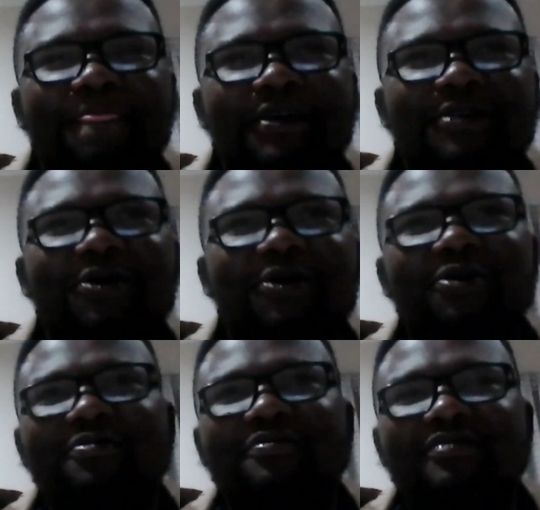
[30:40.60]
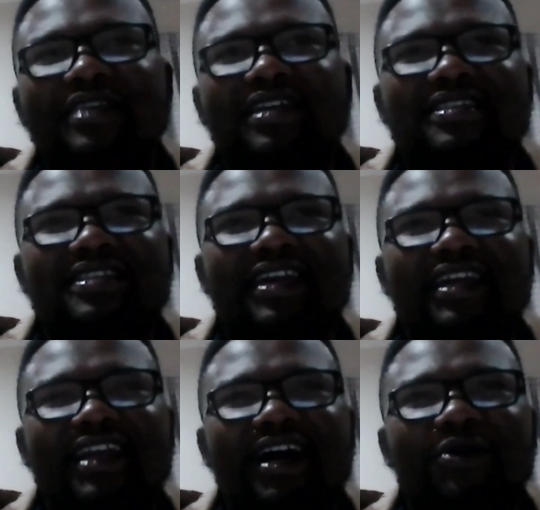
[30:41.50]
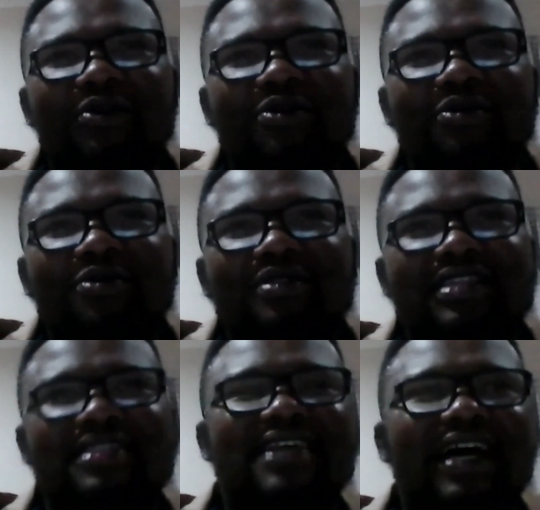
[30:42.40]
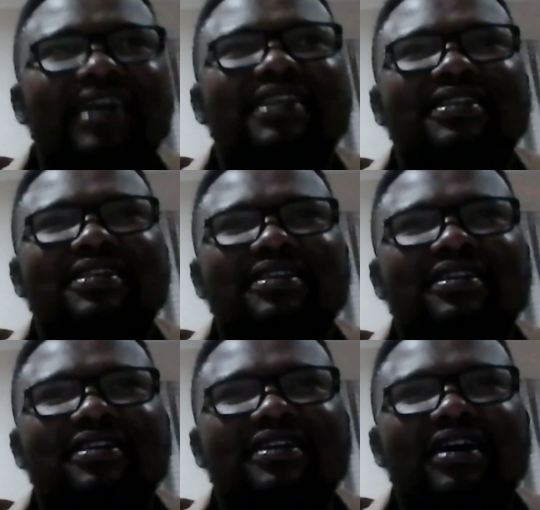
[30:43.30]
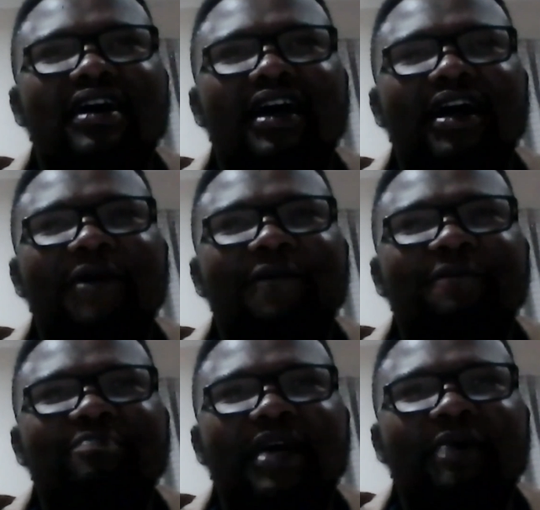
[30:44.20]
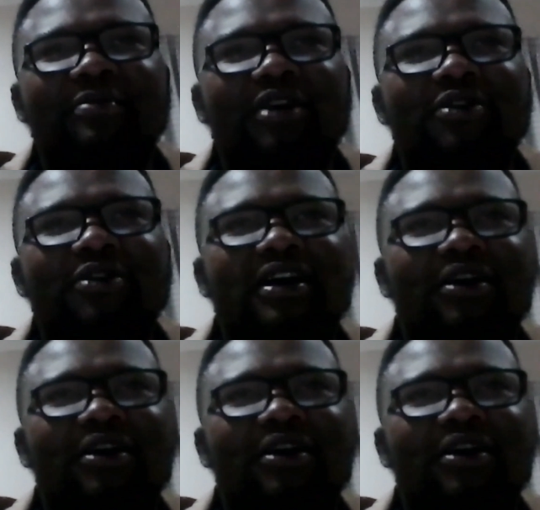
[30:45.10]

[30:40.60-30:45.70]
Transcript: So let's say now you decide, I'm not gonna